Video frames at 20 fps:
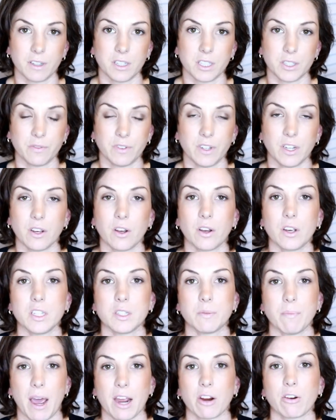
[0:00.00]
this video
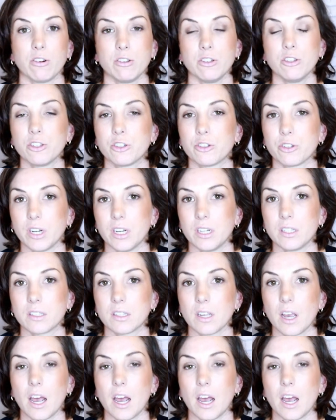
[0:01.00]
is macronutrients,